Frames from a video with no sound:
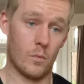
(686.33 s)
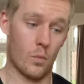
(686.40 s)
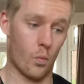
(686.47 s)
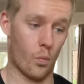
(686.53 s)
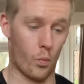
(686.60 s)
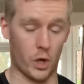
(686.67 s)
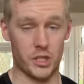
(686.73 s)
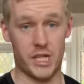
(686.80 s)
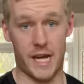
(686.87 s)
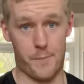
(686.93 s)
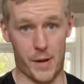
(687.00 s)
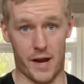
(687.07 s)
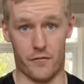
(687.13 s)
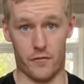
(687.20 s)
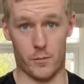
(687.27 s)
Once you get
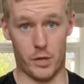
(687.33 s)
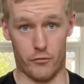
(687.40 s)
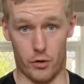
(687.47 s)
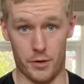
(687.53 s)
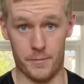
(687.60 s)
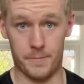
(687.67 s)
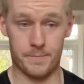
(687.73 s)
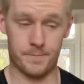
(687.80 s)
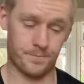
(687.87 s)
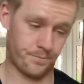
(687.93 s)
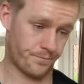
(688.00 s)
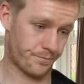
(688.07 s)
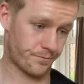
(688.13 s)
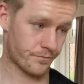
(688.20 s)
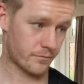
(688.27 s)
back from your run,
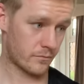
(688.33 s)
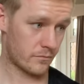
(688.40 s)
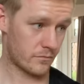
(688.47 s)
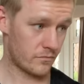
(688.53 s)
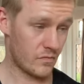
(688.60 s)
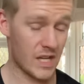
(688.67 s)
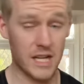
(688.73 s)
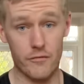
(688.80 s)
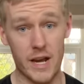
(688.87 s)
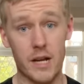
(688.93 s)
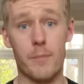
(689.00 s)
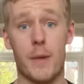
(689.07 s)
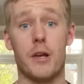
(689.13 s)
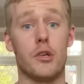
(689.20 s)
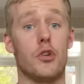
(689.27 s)
I
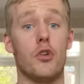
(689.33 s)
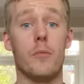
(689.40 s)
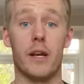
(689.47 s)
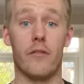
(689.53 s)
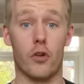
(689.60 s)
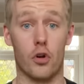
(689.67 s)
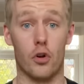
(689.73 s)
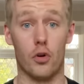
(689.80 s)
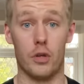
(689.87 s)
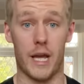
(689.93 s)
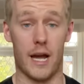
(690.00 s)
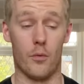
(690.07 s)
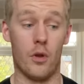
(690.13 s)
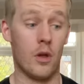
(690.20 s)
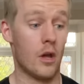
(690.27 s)
recommend do a bit of a cool
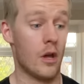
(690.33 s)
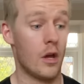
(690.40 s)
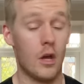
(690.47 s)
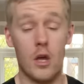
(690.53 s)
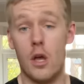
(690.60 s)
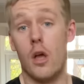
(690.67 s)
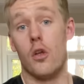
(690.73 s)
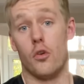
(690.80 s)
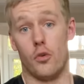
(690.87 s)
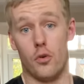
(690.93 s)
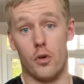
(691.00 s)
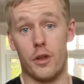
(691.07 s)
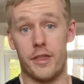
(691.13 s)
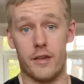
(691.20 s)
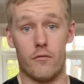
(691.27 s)
down.
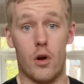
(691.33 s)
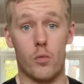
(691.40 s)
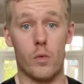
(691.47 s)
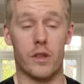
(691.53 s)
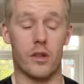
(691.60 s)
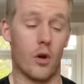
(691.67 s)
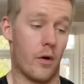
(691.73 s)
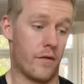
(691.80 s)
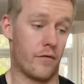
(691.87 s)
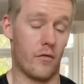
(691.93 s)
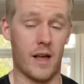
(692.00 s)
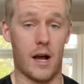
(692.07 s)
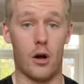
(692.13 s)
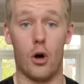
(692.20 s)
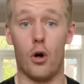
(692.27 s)
Nothing wrong with going through
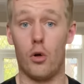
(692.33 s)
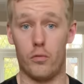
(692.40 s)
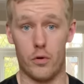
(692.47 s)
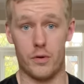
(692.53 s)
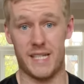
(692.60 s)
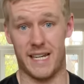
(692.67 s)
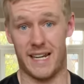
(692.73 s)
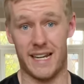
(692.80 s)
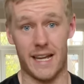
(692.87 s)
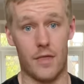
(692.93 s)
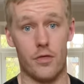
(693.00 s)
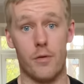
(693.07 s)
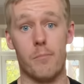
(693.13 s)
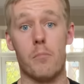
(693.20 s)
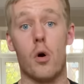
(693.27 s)
that whole routine again.
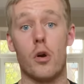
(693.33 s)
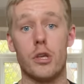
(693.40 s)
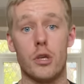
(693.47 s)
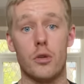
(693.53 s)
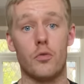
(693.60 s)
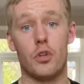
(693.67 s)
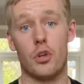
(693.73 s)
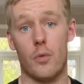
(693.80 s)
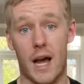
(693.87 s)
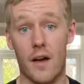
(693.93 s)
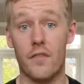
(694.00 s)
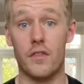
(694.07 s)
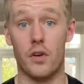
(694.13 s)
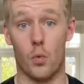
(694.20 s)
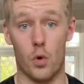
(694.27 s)
The more you do
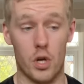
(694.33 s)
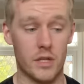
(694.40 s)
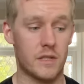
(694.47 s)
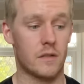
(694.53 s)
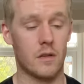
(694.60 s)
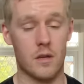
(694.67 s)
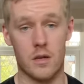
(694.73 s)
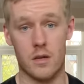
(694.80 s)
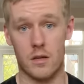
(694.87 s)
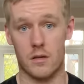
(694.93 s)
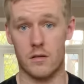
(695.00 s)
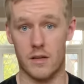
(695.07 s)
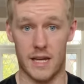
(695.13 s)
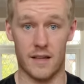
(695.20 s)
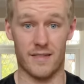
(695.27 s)
afterwards,
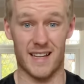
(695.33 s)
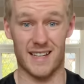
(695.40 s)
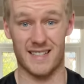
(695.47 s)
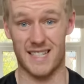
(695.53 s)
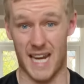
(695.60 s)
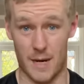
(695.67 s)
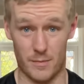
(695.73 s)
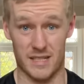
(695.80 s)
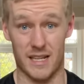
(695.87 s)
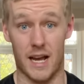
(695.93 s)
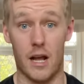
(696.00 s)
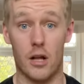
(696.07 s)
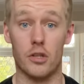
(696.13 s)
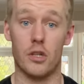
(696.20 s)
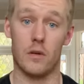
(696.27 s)
in that same
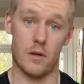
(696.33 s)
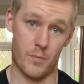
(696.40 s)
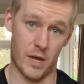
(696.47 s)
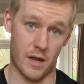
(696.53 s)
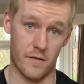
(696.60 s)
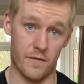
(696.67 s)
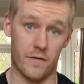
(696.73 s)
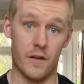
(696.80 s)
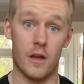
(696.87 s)
style, doing a bit of